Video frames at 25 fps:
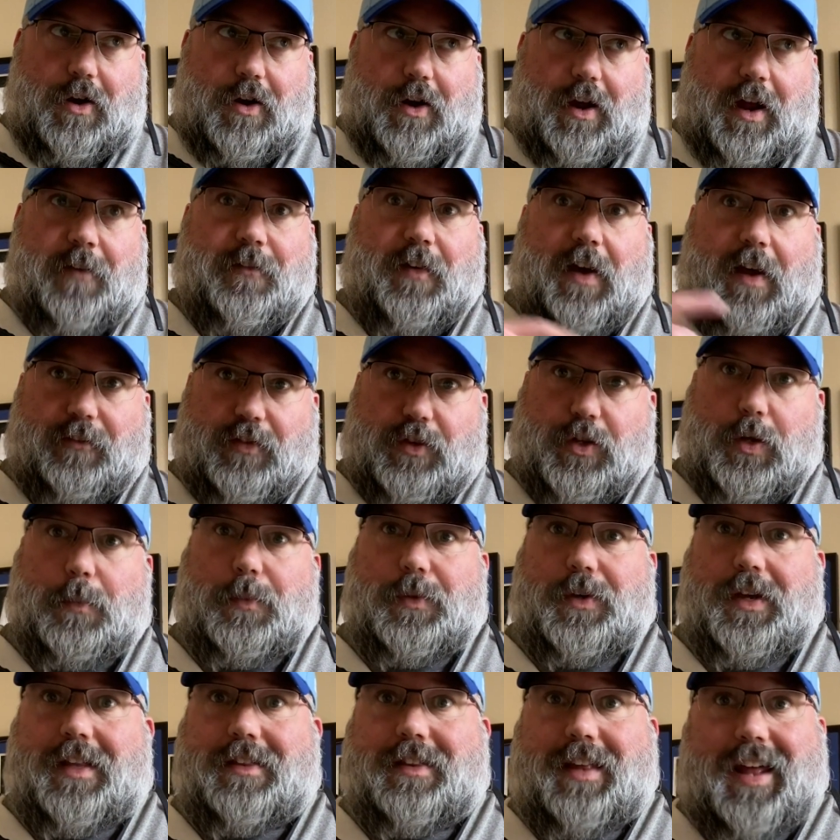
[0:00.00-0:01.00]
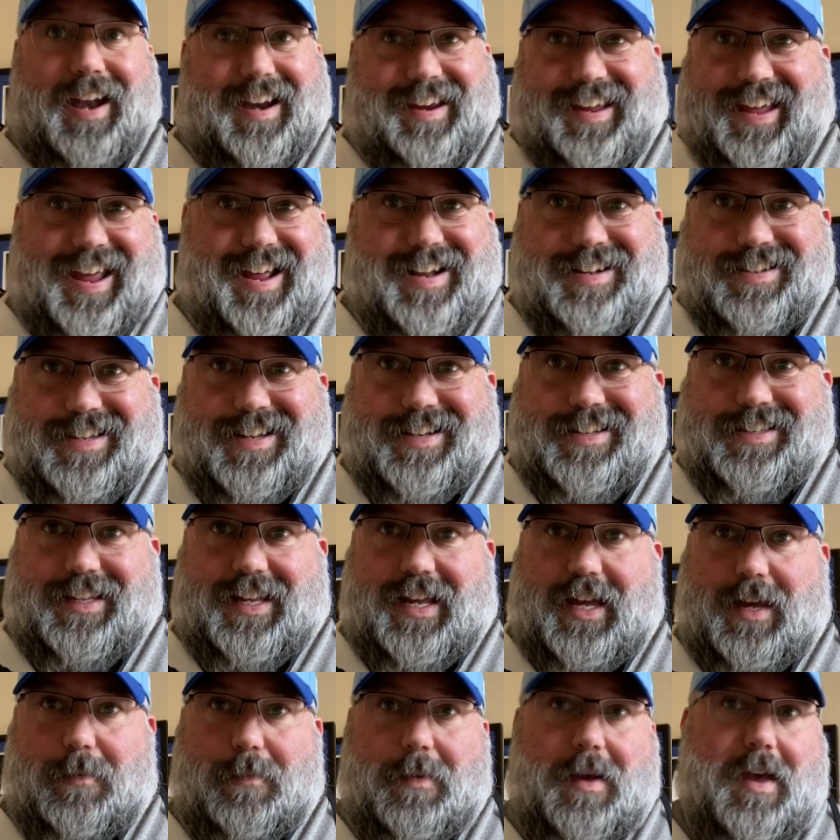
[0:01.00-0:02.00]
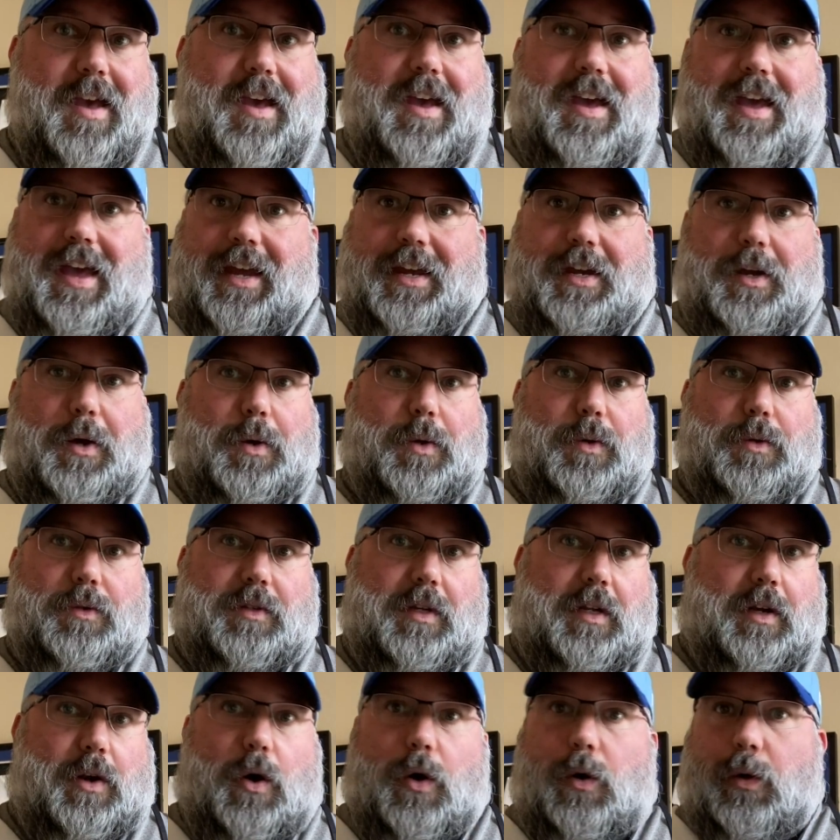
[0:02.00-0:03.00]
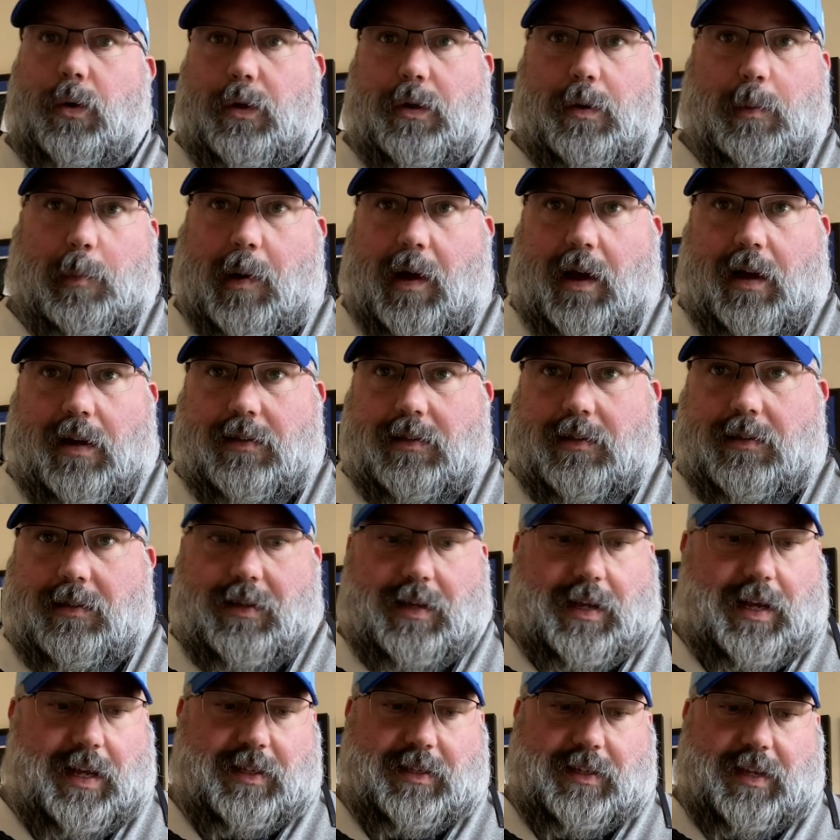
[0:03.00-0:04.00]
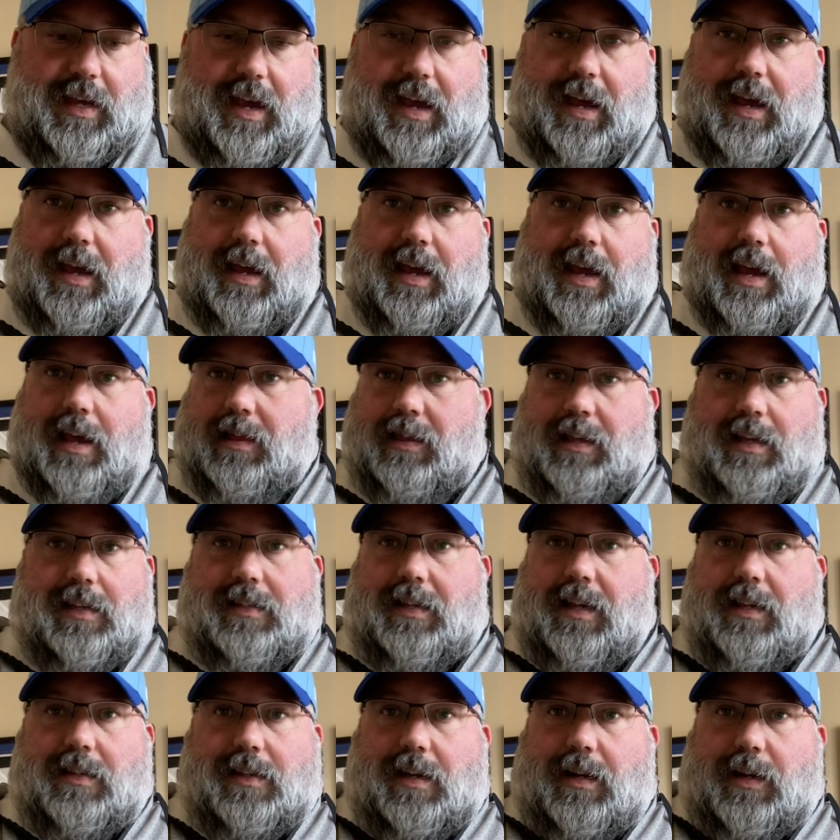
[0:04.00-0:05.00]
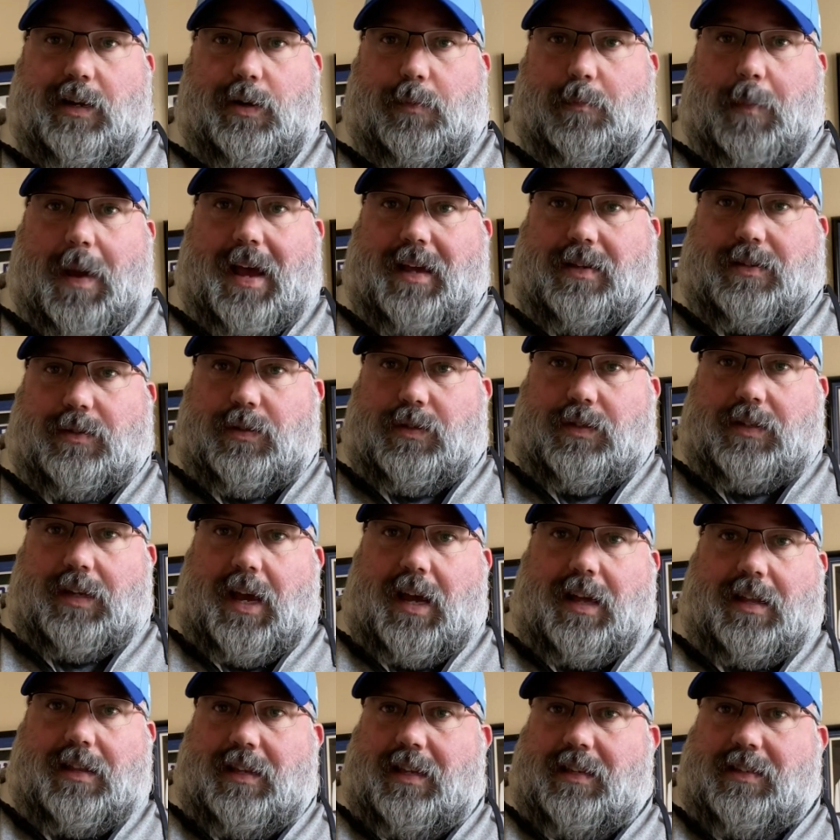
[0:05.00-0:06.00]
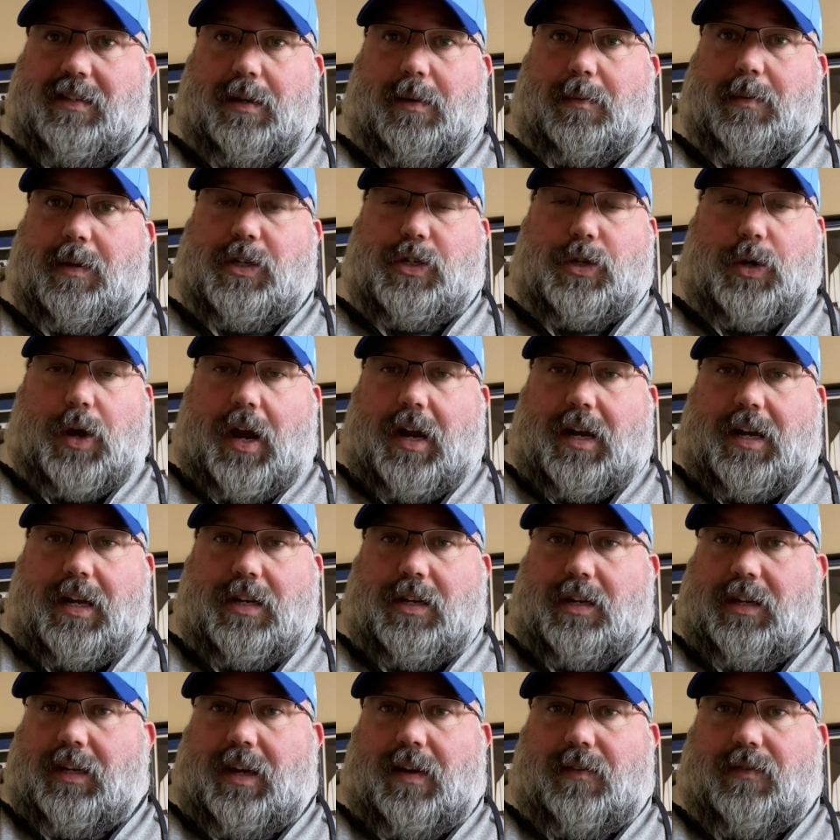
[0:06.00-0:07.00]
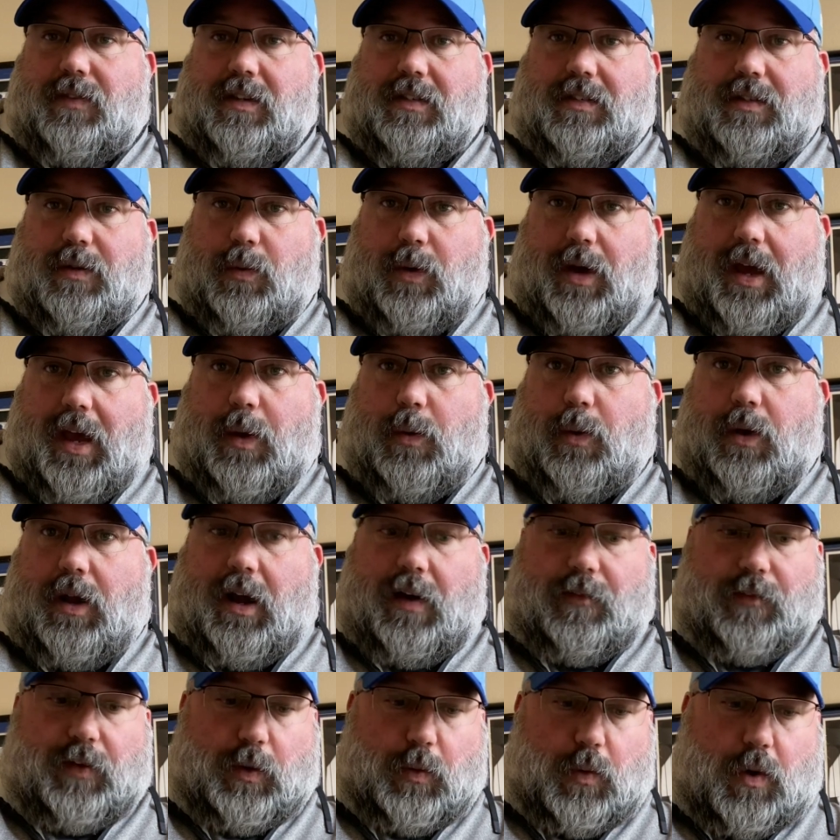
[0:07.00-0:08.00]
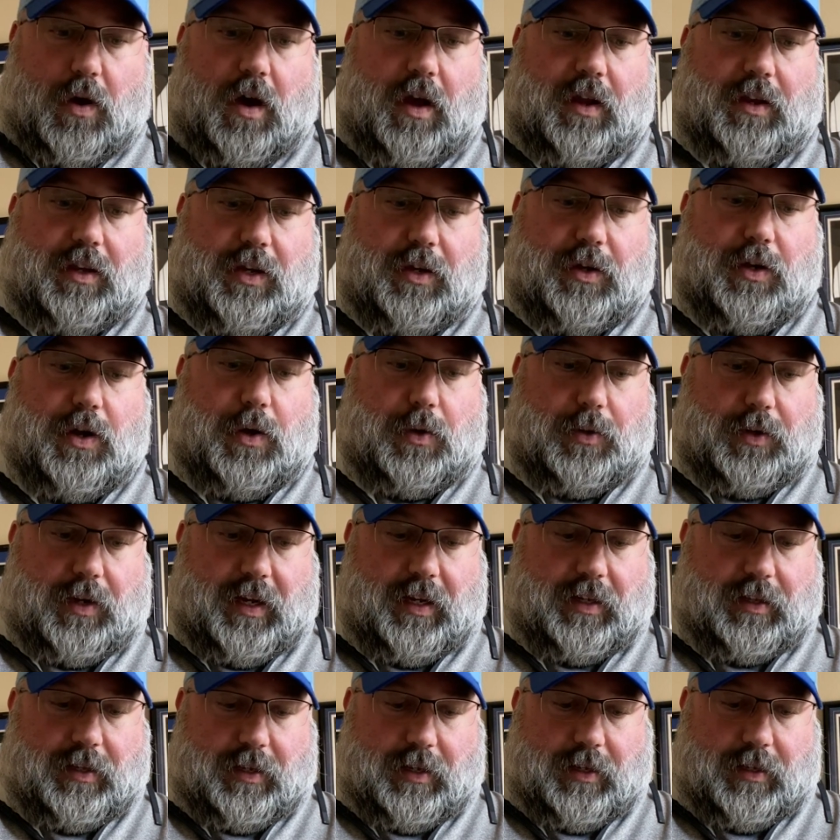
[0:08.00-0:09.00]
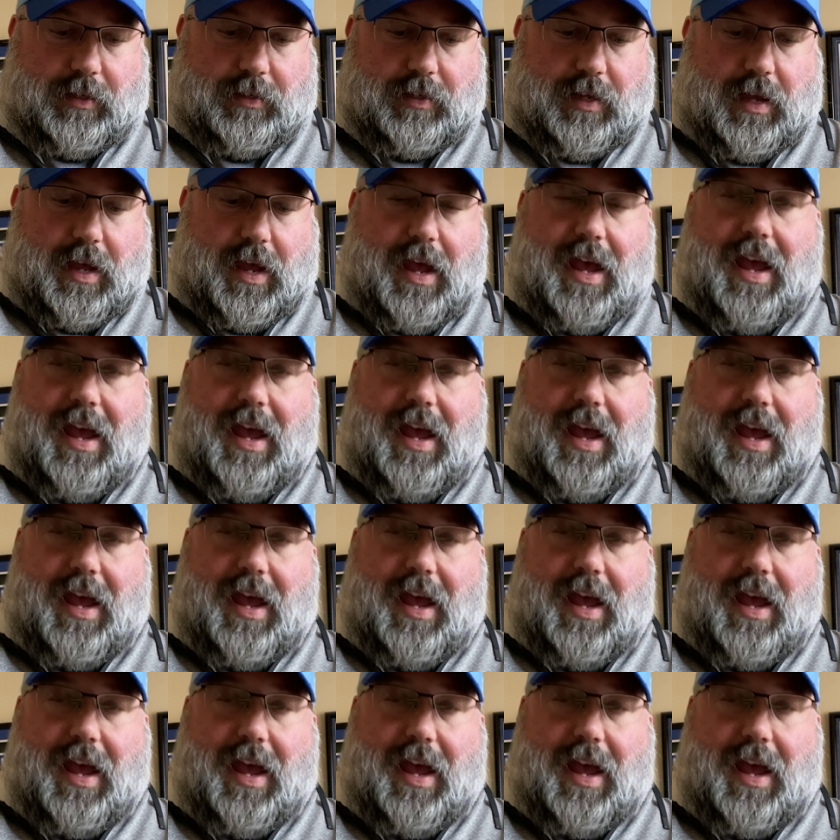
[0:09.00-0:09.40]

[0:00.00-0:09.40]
if I have a duplicate that I can't TTM, it goes in a whole other box. It's a, this isn't your master set. This can be traded. You can give these away, whatever you want. You don't need these.